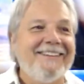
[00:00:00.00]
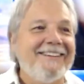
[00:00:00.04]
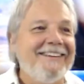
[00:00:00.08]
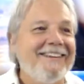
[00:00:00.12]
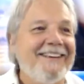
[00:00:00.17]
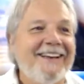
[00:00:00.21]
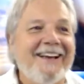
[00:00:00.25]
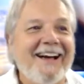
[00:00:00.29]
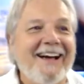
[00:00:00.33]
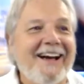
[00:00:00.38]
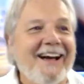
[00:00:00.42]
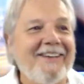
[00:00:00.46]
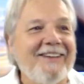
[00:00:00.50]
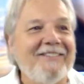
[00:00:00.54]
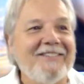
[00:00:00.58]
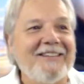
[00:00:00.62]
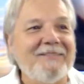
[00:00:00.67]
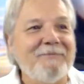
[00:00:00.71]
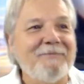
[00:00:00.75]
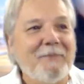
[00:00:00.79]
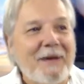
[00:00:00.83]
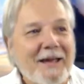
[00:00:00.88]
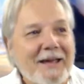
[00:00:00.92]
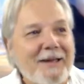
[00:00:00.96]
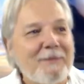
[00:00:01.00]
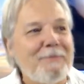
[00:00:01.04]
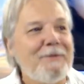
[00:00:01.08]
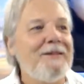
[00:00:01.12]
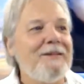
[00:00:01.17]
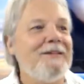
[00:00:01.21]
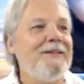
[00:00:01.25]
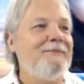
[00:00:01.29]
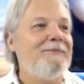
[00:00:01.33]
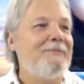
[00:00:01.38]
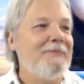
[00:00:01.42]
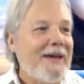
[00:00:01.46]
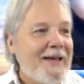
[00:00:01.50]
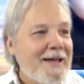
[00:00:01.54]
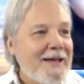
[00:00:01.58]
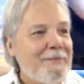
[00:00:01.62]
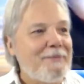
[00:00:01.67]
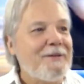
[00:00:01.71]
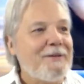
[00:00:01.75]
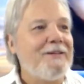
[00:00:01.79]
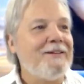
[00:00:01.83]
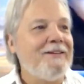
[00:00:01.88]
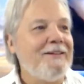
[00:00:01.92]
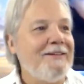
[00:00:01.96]
I mean,
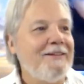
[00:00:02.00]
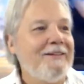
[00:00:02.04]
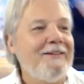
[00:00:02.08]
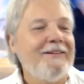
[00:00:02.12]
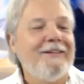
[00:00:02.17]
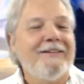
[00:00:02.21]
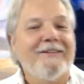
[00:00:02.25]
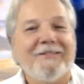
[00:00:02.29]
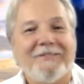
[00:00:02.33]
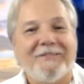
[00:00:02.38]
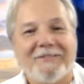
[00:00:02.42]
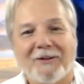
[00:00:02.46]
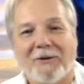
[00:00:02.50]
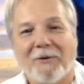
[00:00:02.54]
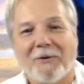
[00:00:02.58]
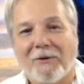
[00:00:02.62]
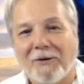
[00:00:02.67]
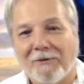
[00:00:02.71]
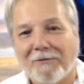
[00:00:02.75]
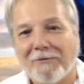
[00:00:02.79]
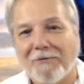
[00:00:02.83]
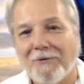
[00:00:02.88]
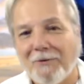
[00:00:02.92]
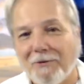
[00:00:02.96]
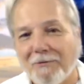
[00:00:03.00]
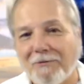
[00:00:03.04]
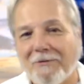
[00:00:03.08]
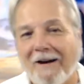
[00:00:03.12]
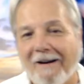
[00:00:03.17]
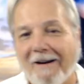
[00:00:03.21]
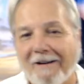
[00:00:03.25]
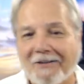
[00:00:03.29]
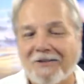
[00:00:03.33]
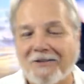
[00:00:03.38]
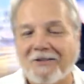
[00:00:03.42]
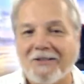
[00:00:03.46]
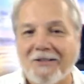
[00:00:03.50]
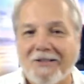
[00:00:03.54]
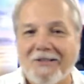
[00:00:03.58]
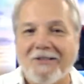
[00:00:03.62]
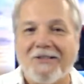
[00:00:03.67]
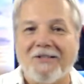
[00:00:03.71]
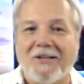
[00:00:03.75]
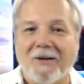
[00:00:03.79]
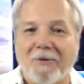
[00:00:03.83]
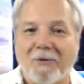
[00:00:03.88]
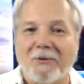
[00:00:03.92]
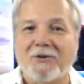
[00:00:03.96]
maybe there were a few Pharisees
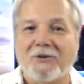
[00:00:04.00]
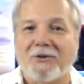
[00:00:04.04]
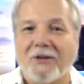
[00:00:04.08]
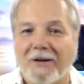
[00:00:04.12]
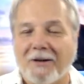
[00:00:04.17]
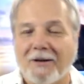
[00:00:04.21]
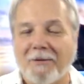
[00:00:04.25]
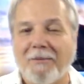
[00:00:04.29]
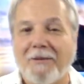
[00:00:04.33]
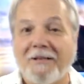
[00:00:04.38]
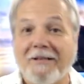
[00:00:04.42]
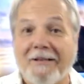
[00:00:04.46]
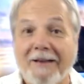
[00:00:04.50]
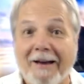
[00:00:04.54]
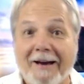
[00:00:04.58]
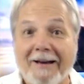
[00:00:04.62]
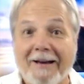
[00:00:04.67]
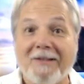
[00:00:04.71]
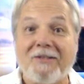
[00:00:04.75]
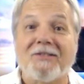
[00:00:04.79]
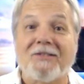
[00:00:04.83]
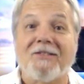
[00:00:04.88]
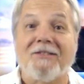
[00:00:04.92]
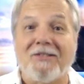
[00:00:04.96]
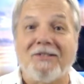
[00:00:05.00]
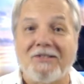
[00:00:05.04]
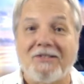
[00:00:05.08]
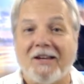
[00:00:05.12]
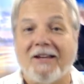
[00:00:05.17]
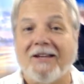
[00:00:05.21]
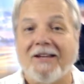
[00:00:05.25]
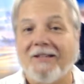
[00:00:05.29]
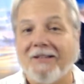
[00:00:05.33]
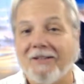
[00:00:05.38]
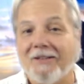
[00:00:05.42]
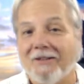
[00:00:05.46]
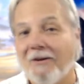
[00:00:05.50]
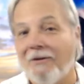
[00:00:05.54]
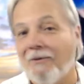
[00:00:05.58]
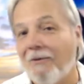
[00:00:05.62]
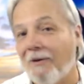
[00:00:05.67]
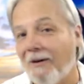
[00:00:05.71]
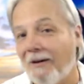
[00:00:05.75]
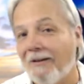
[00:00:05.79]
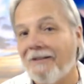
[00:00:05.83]
that were trying to be nice and say, you know what,